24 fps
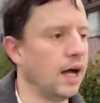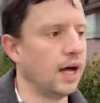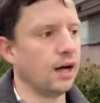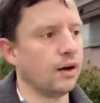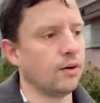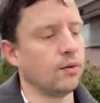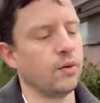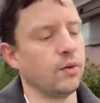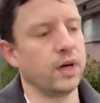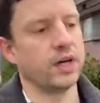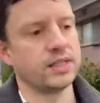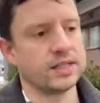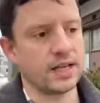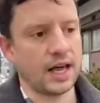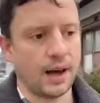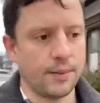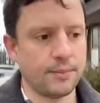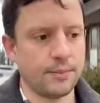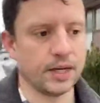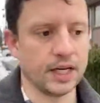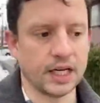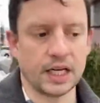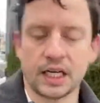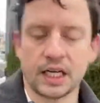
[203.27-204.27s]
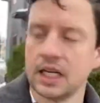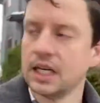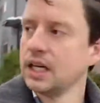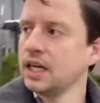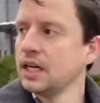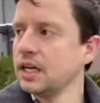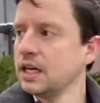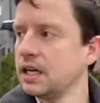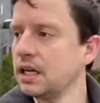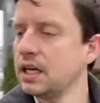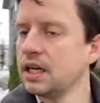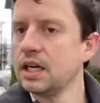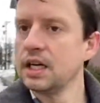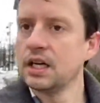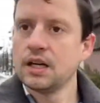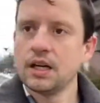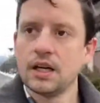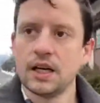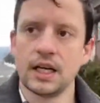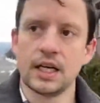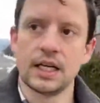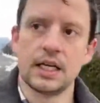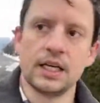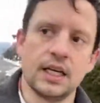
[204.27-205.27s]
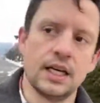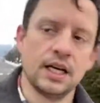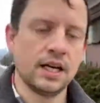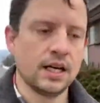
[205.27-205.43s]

what is happening in